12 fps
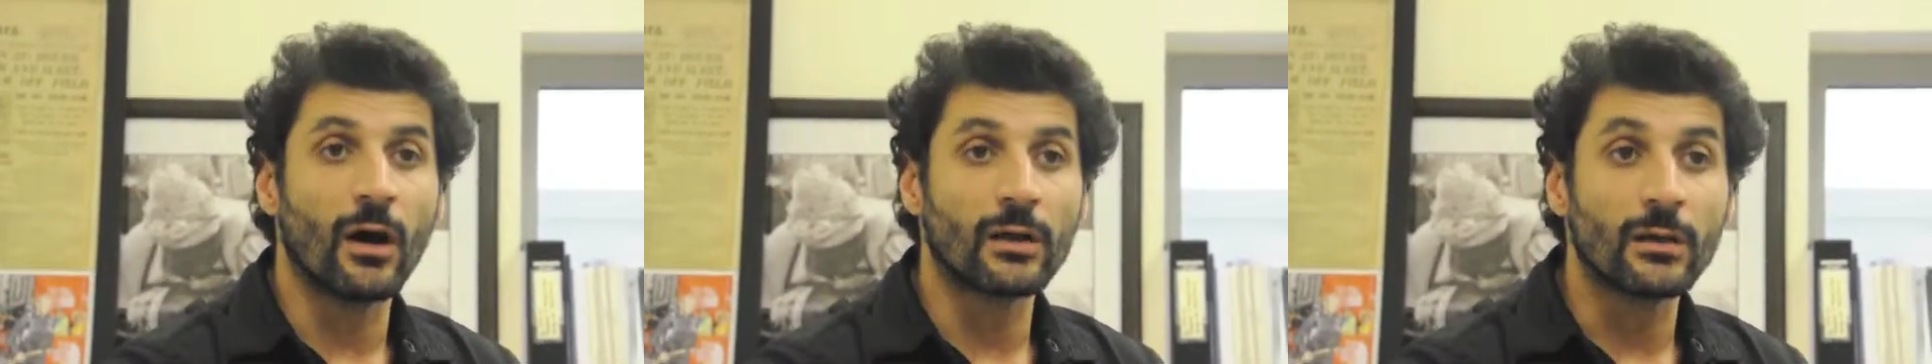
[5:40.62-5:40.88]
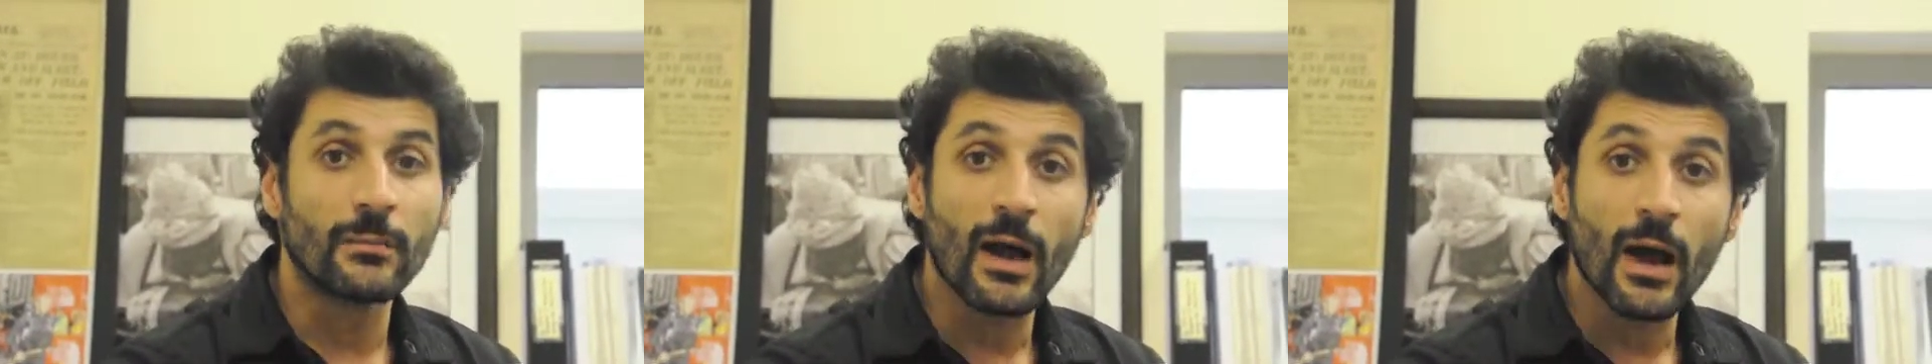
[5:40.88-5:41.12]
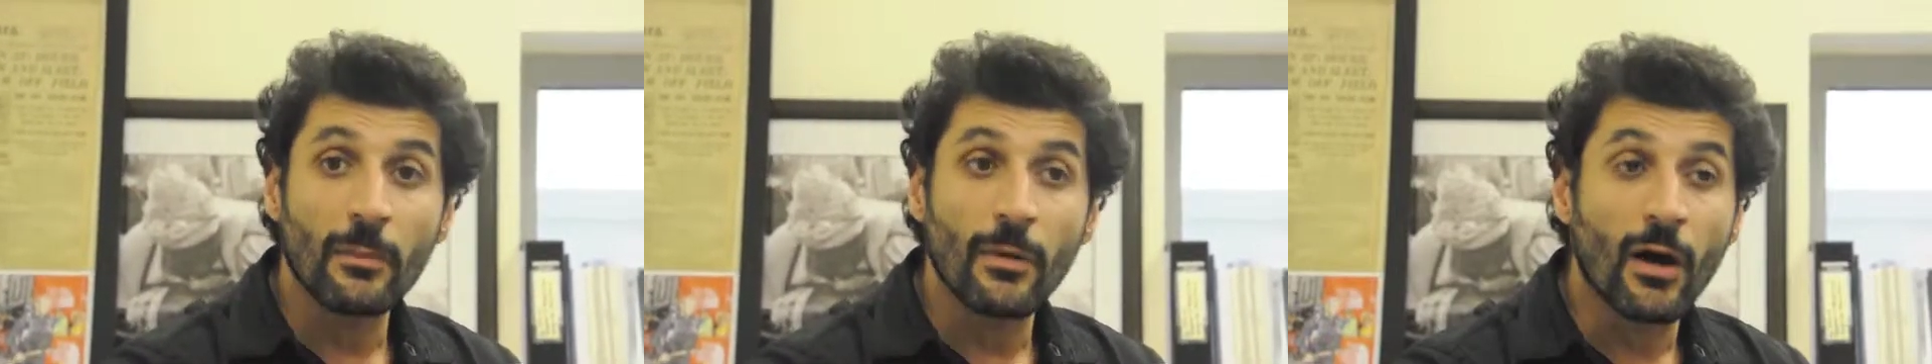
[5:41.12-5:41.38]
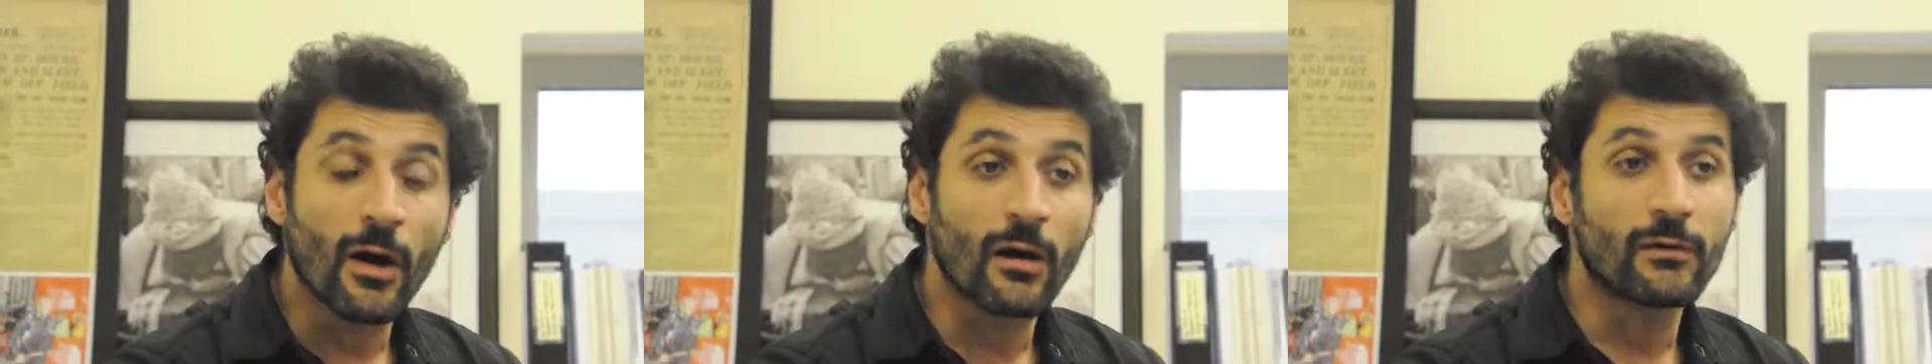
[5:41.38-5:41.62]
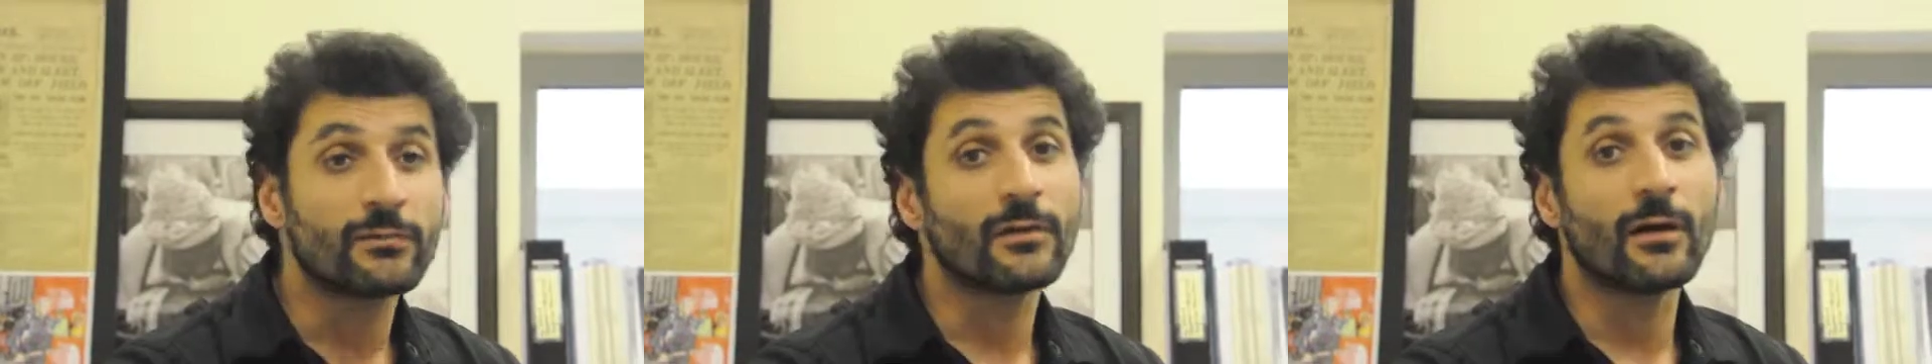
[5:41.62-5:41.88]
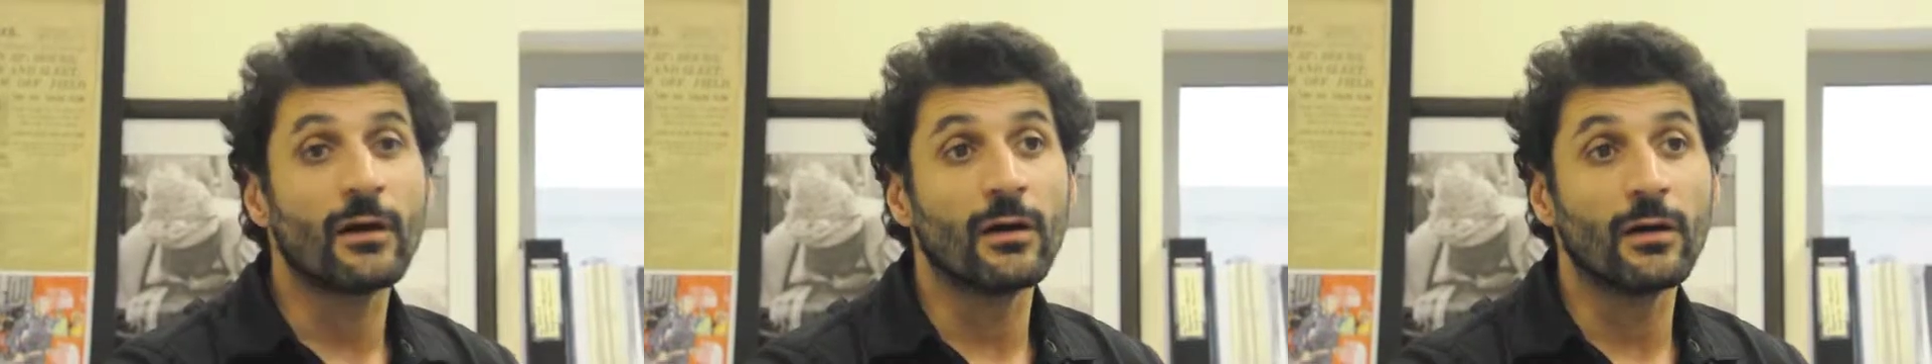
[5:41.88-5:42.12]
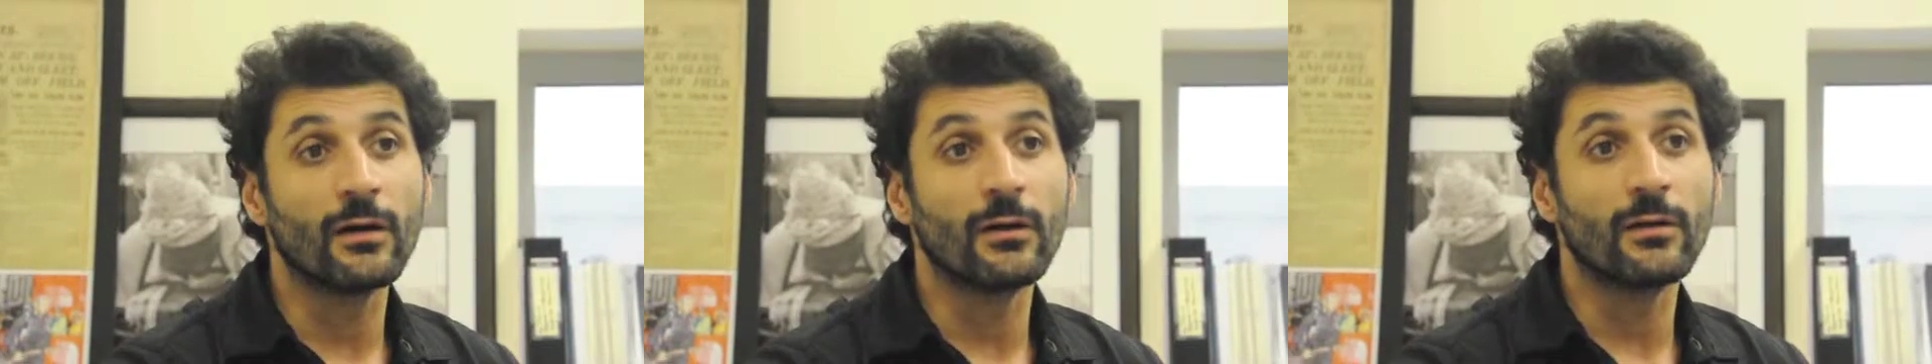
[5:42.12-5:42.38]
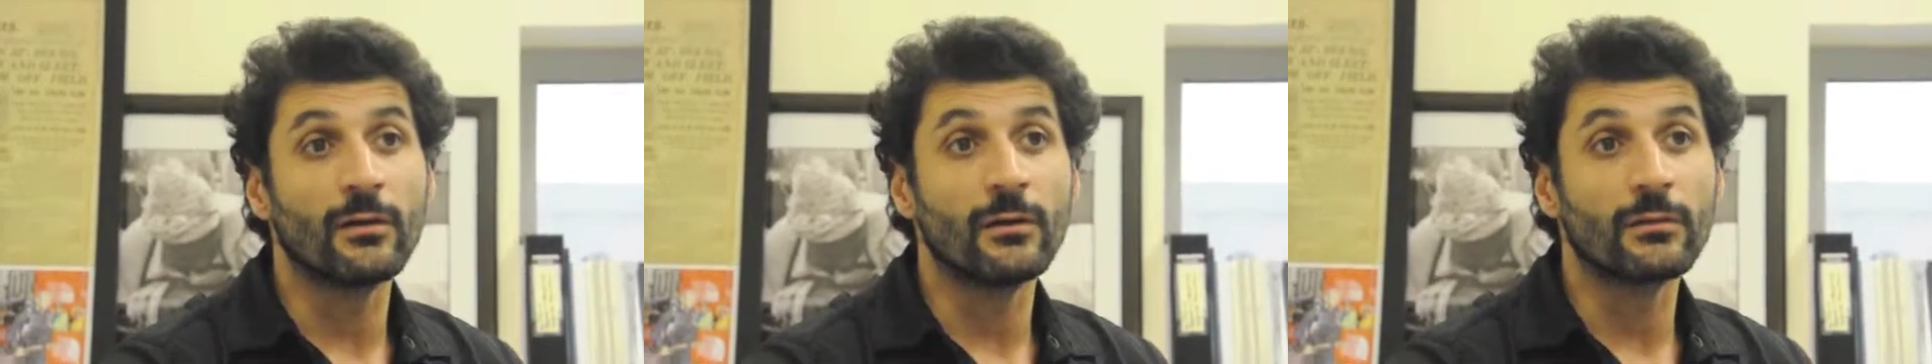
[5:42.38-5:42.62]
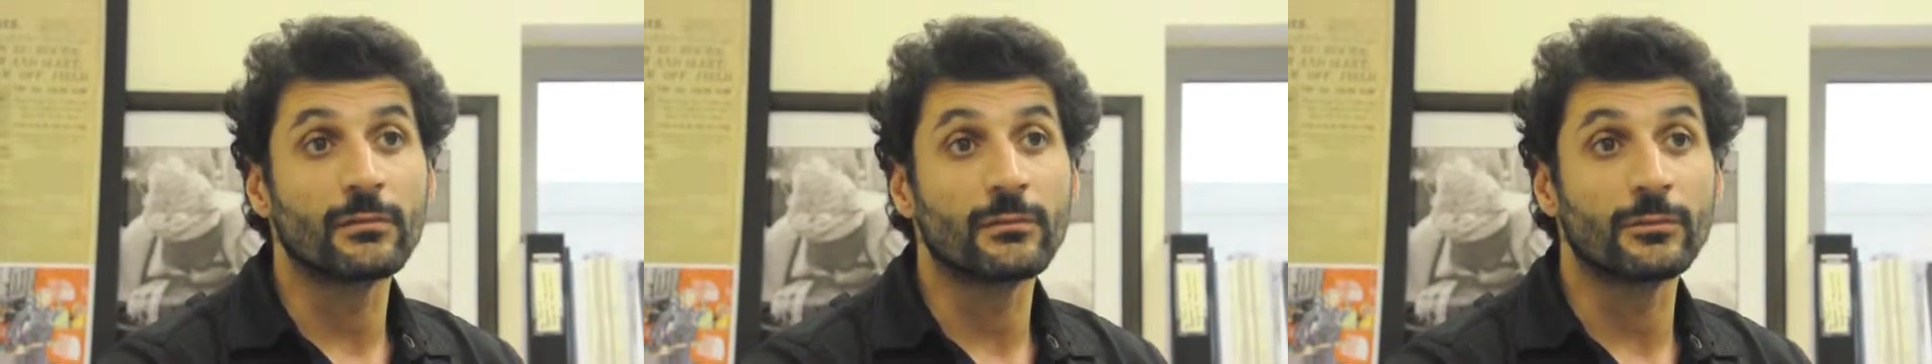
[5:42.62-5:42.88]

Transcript: on a map of uh,